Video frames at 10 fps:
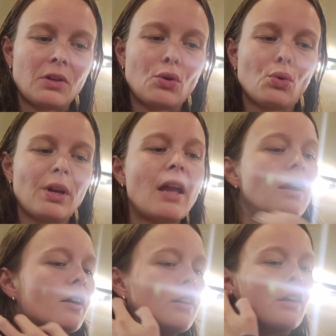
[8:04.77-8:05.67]

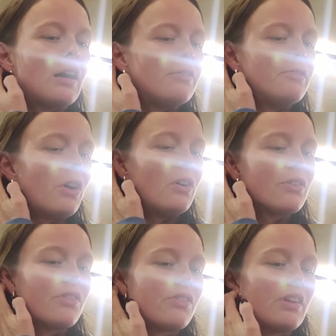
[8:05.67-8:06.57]
create an, a
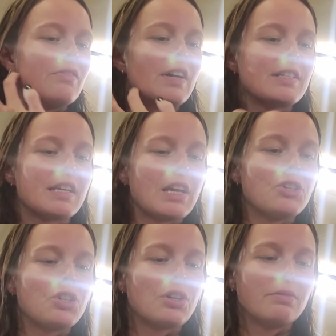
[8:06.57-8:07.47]
false
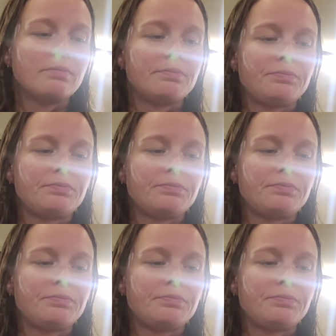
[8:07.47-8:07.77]
investigation